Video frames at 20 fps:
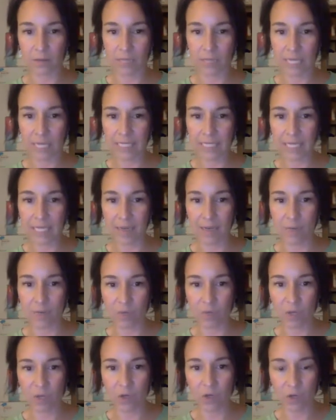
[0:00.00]
That's it.
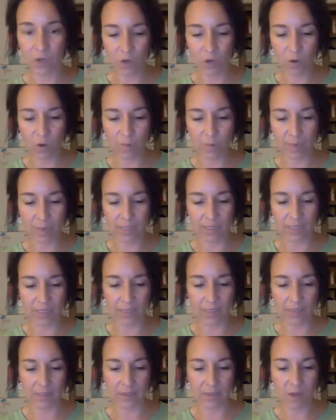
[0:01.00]
Build your
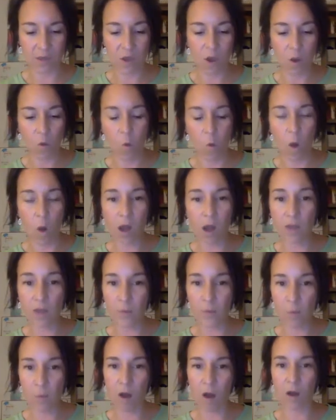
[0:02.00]
business. Walk
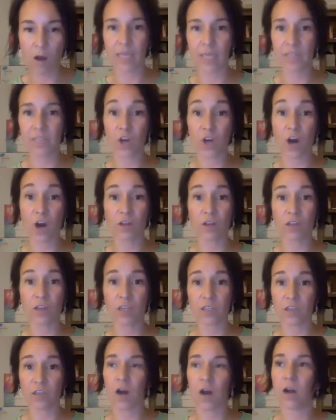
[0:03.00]
the walk and talk
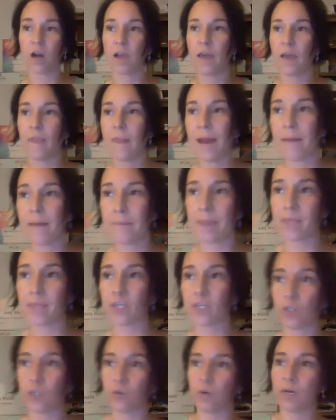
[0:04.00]
the talk, and that
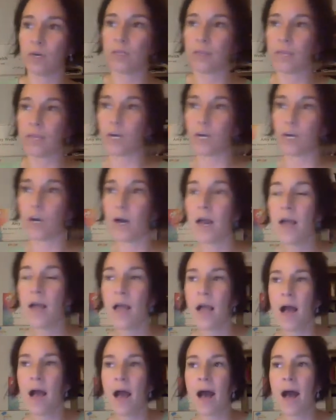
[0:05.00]
makes you a leader.
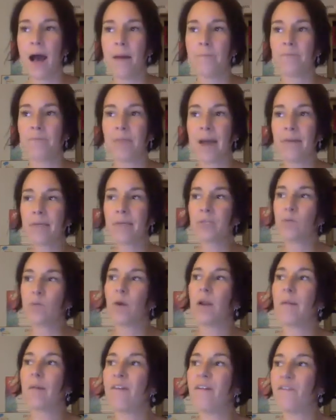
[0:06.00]
That was
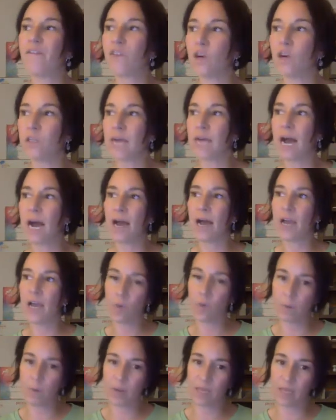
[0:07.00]
one of my first
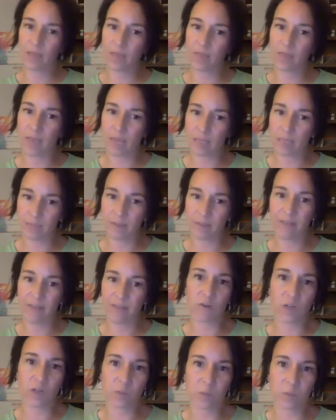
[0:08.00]
eye-opening things at my
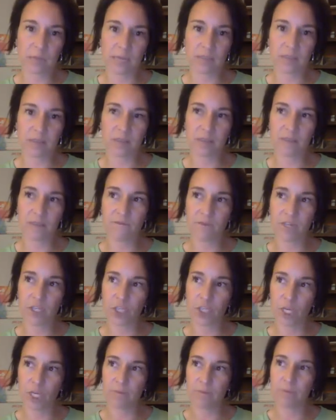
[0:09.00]
first Plexus
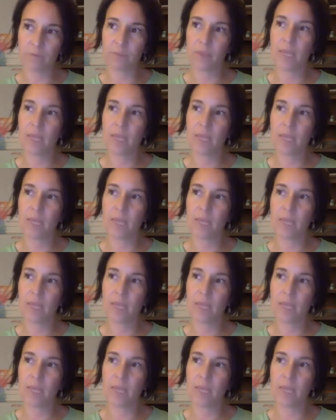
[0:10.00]
convention.